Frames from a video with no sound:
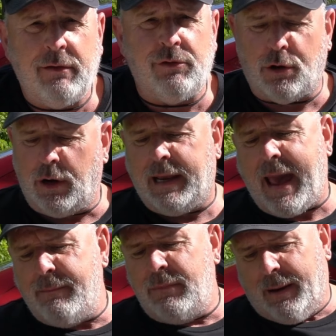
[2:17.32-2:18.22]
If you're not going to
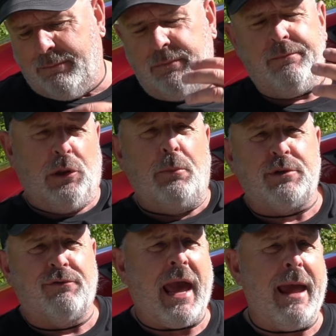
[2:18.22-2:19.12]
cape, like
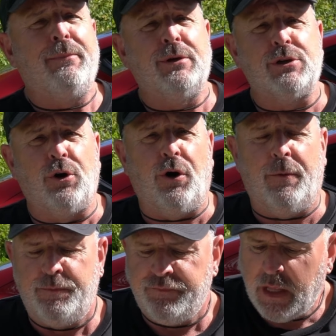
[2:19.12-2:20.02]
lumps of capers or
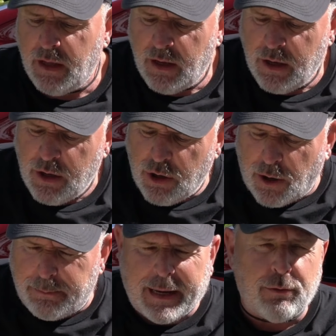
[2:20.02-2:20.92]

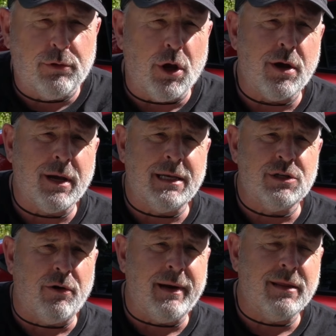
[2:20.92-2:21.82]
pickled
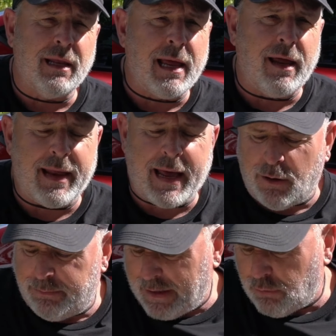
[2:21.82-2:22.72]
gherkins or anything like that,
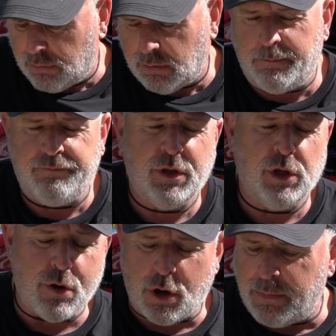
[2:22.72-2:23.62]
or pickled
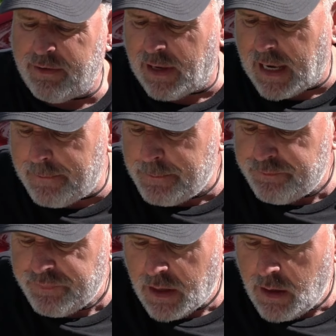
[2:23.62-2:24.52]
cucumber if you like.
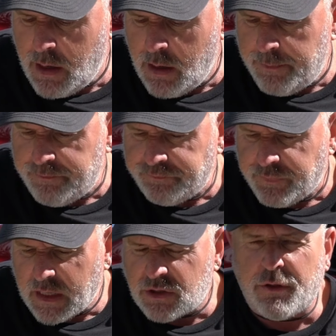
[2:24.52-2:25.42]

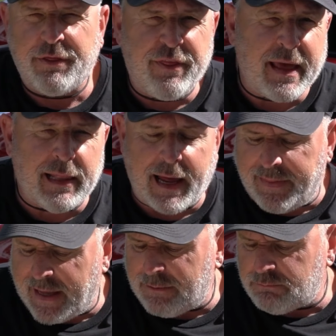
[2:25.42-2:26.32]
It's not thick
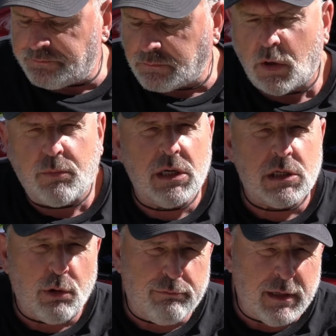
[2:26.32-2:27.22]
like that, and
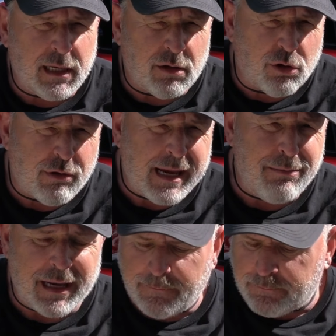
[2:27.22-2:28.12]
it's lovely and
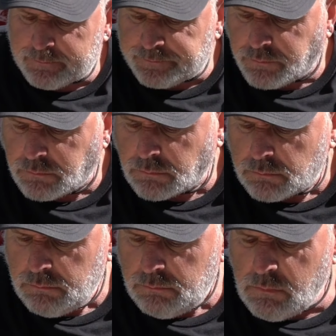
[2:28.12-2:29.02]
creamy.
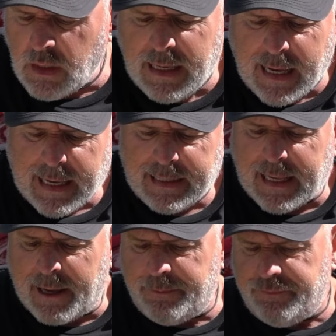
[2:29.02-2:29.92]
Yeah, I like
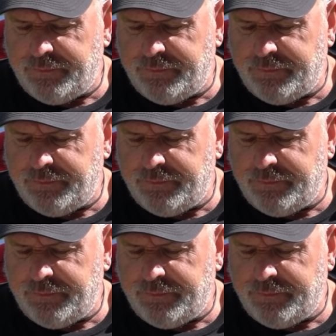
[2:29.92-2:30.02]
that.